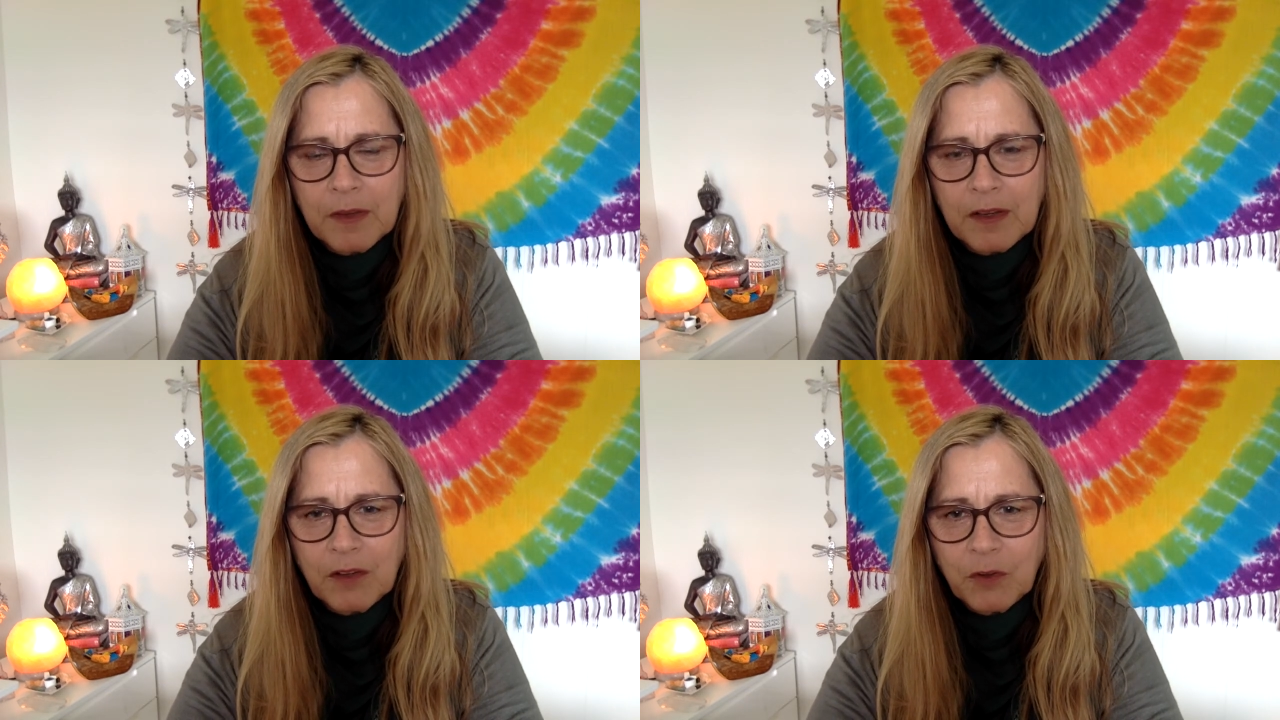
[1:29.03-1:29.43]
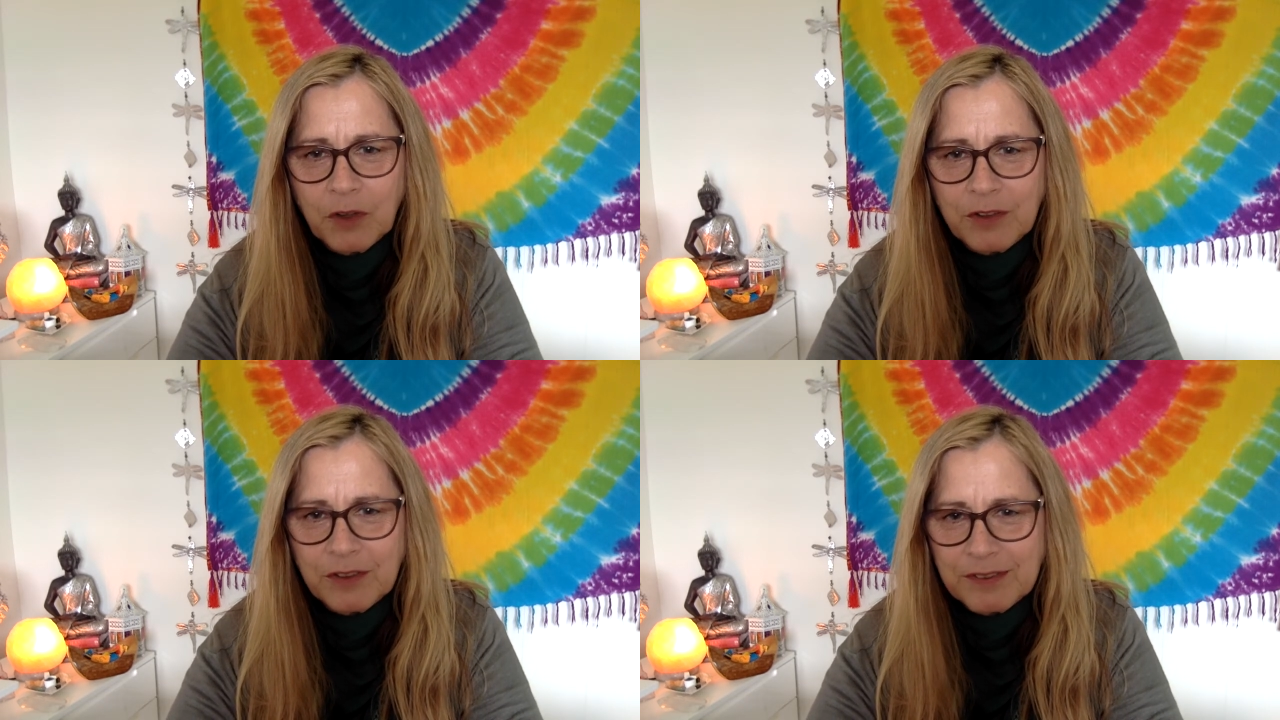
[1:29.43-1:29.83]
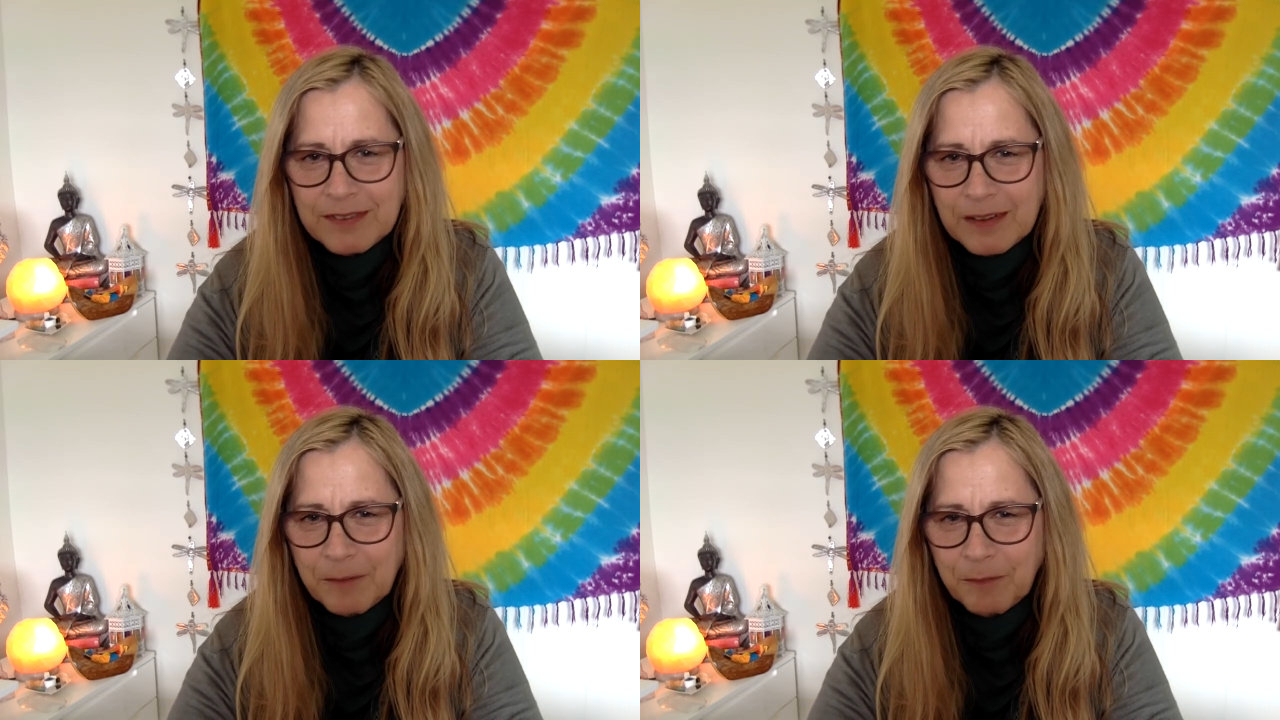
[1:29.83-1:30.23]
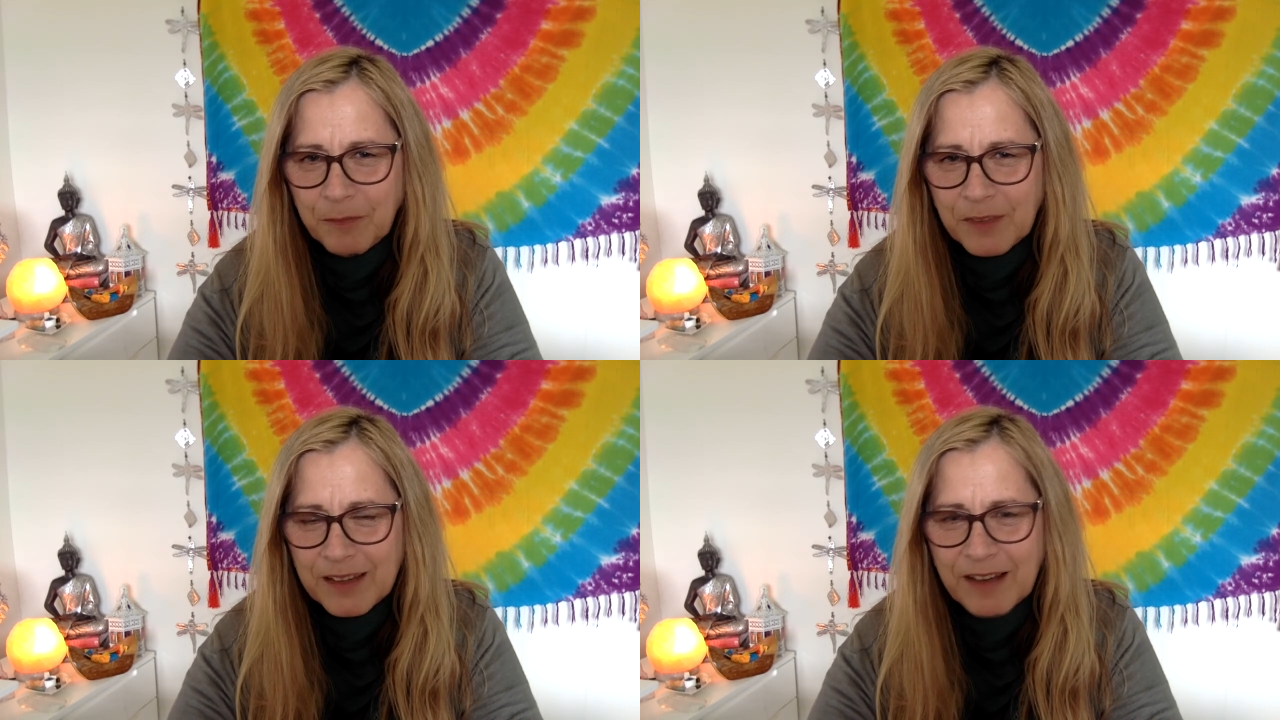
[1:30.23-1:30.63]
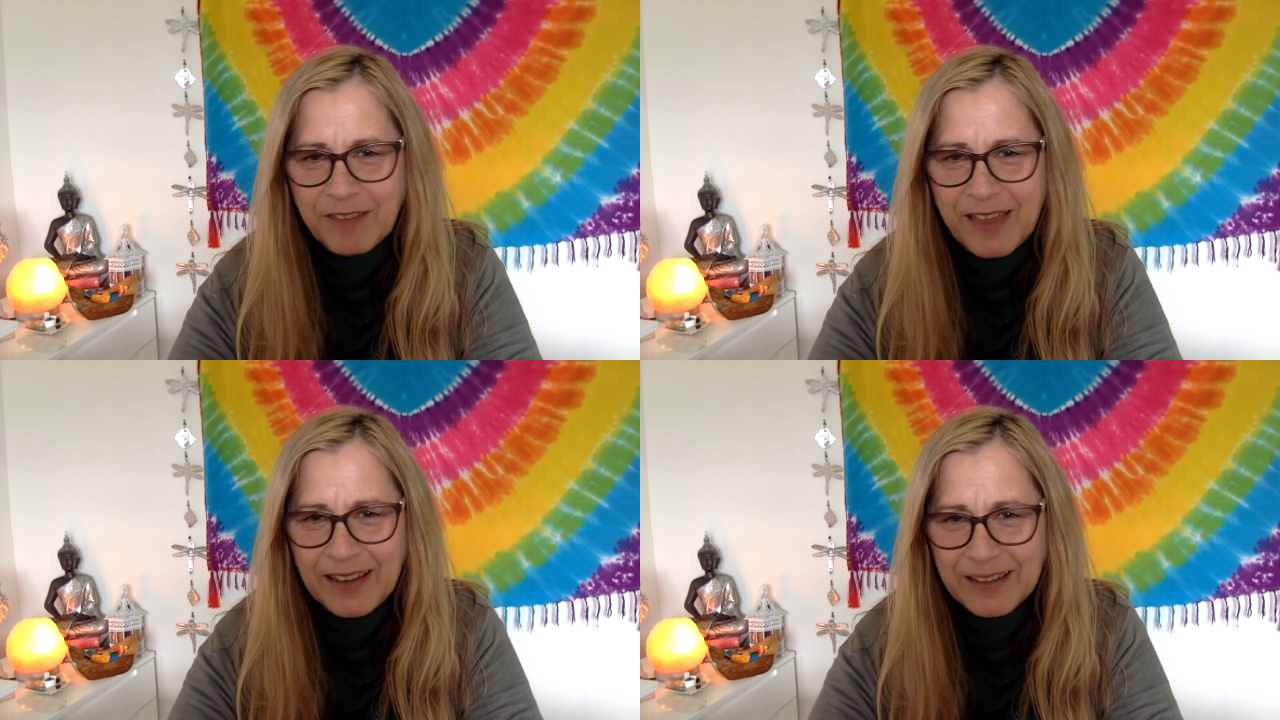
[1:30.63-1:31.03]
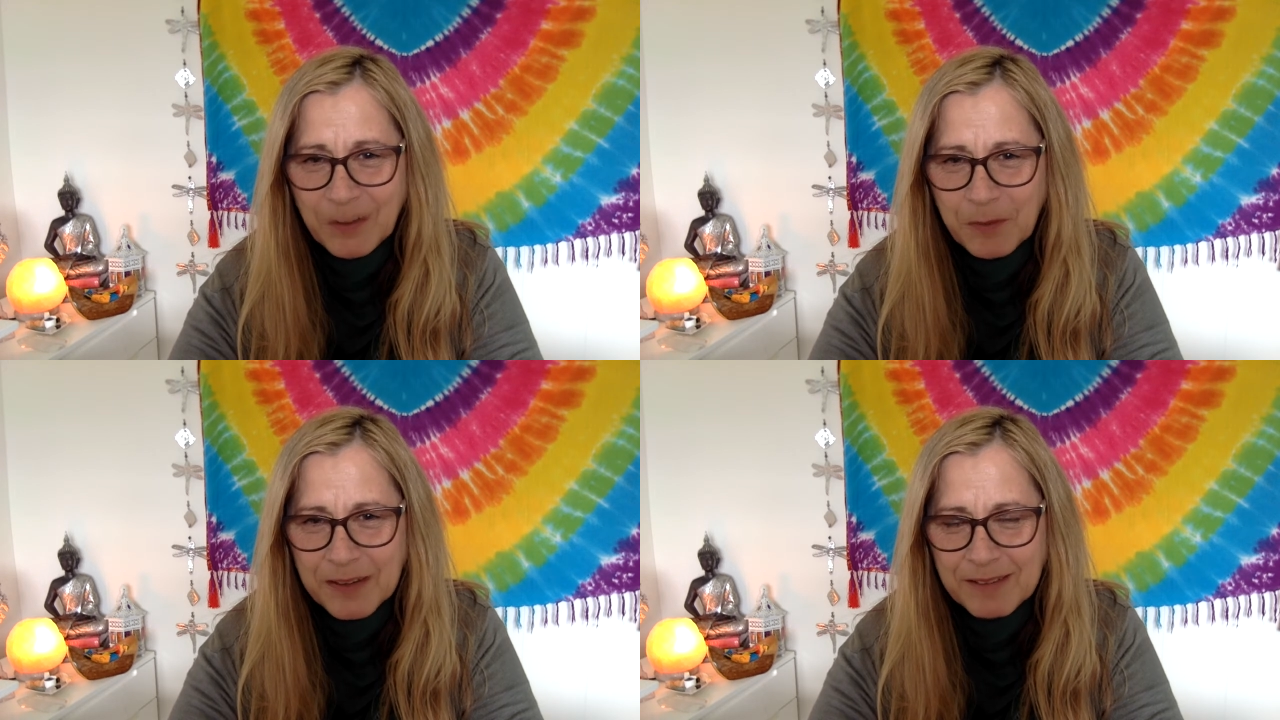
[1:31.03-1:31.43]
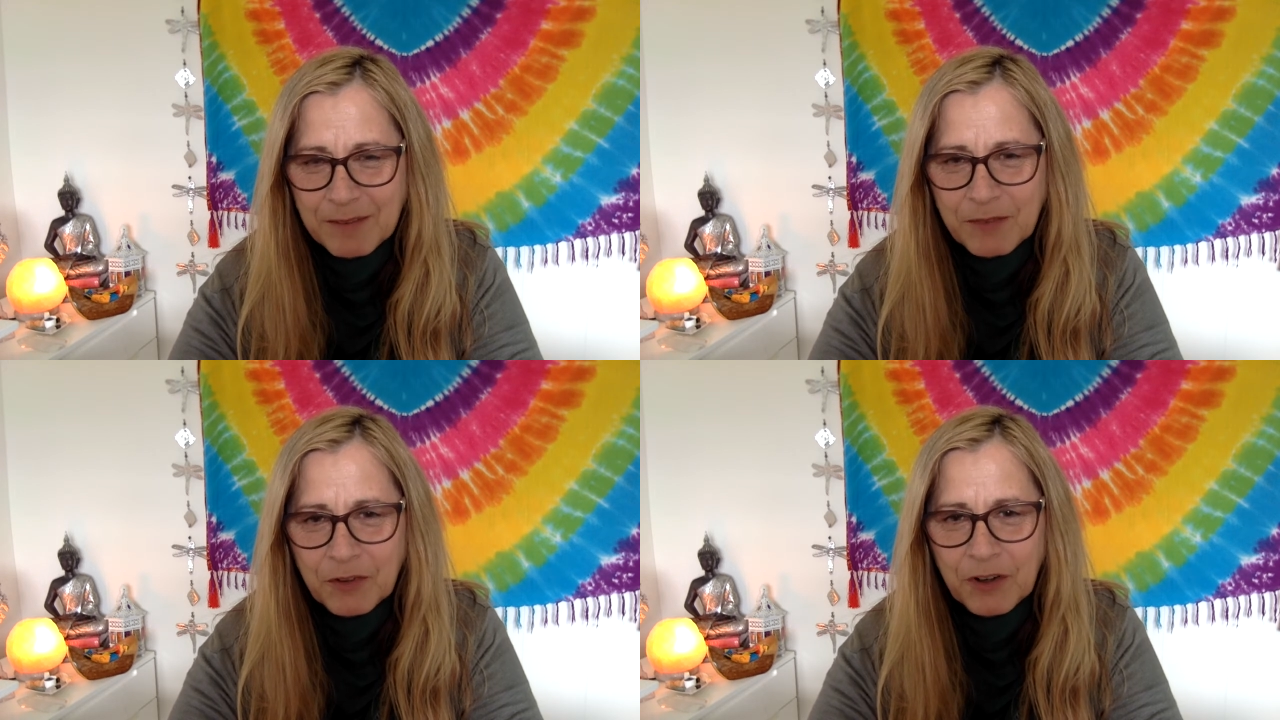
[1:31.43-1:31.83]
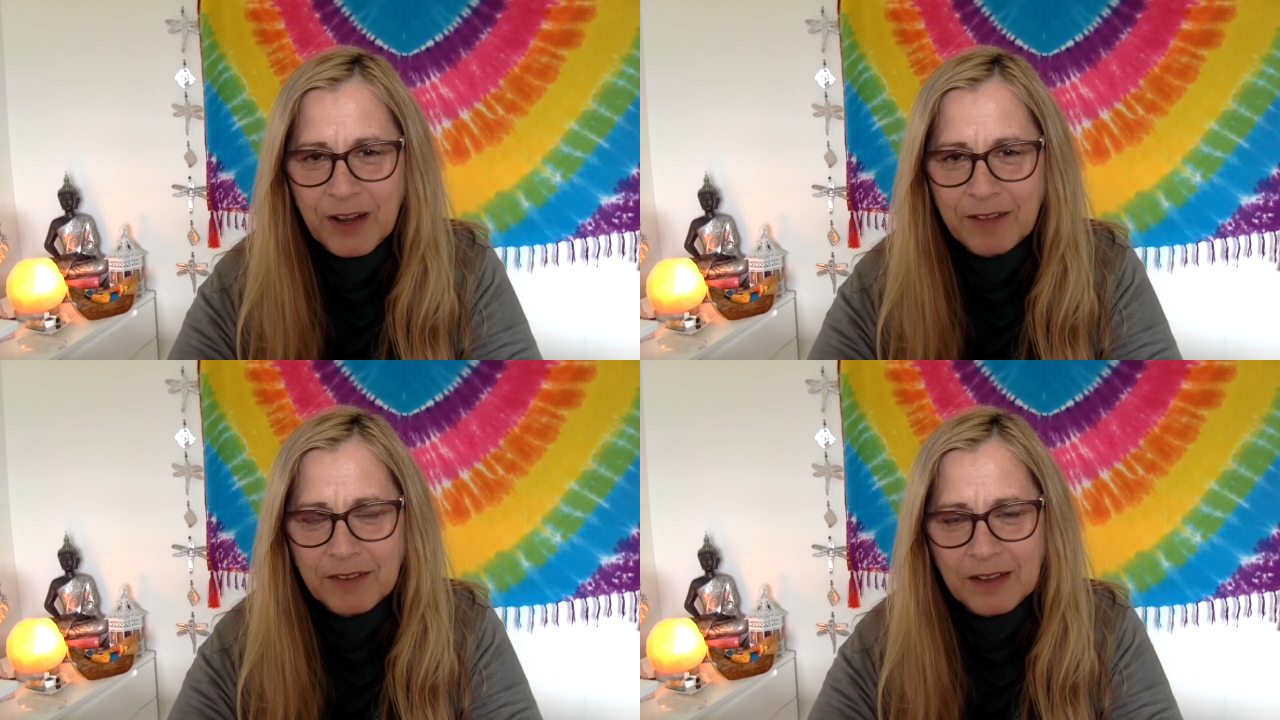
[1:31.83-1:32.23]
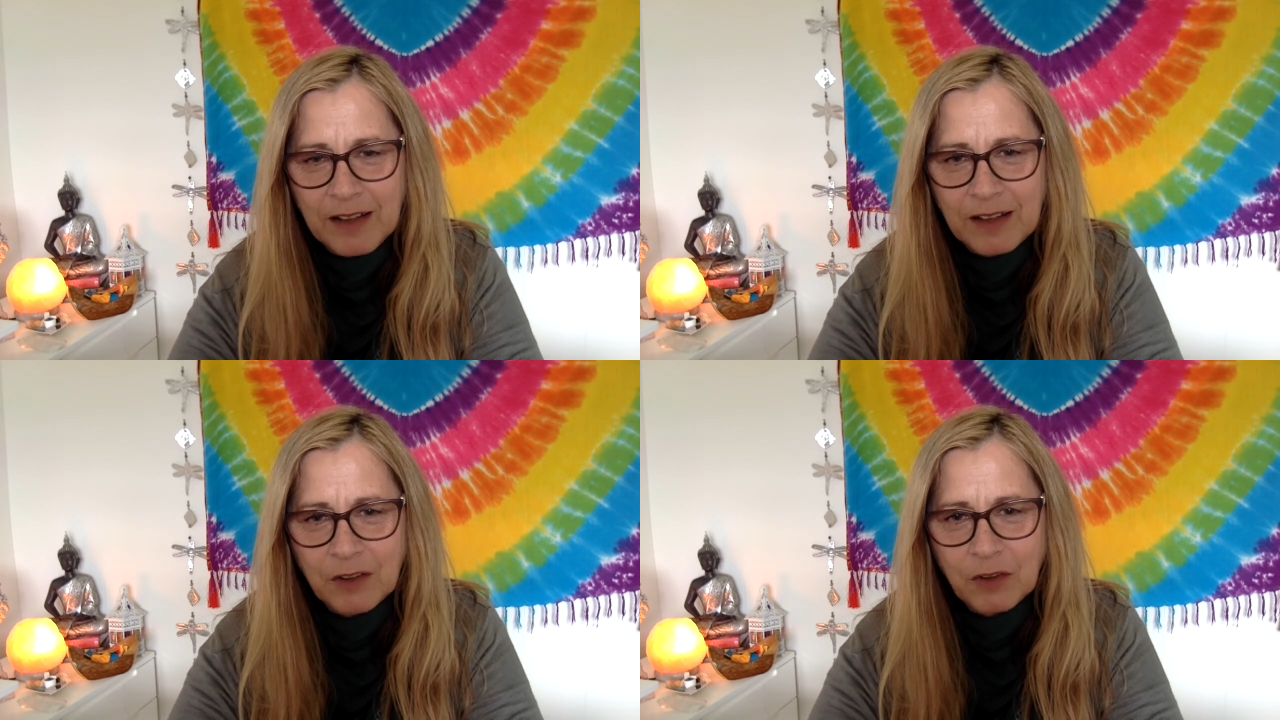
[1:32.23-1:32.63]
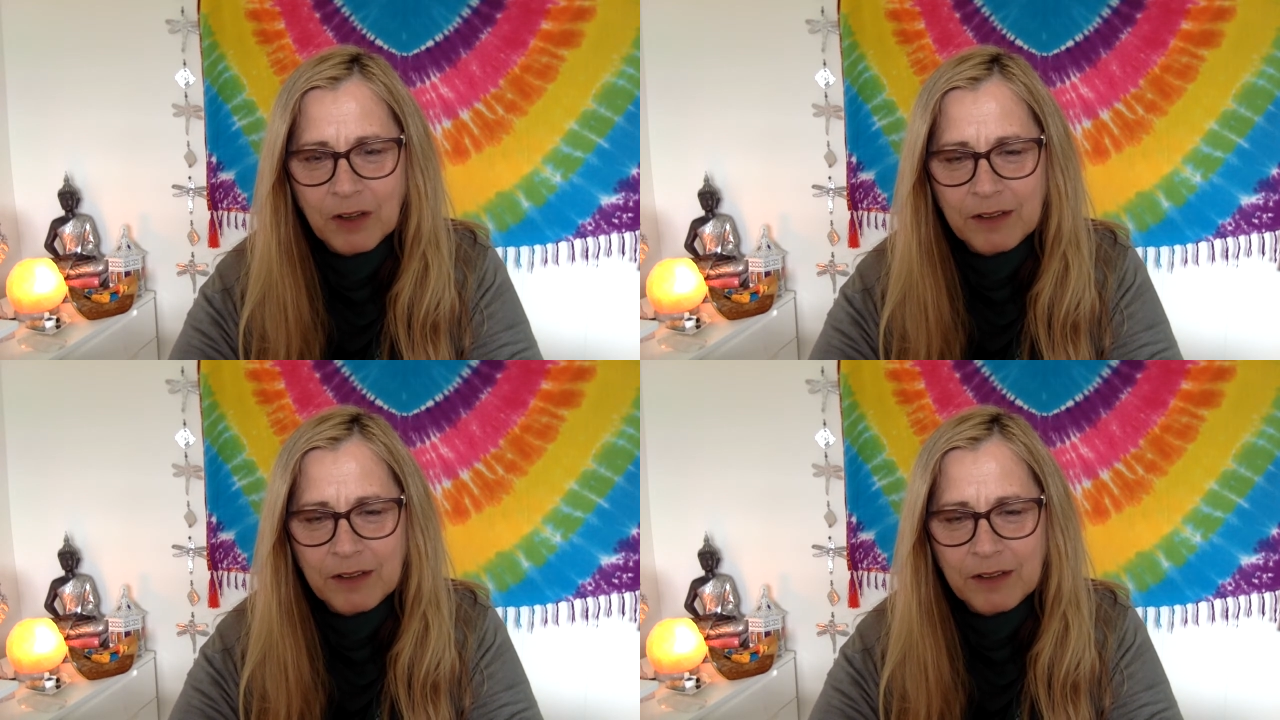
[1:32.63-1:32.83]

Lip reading: And I thought I'd just cover that a little bit before I have a look,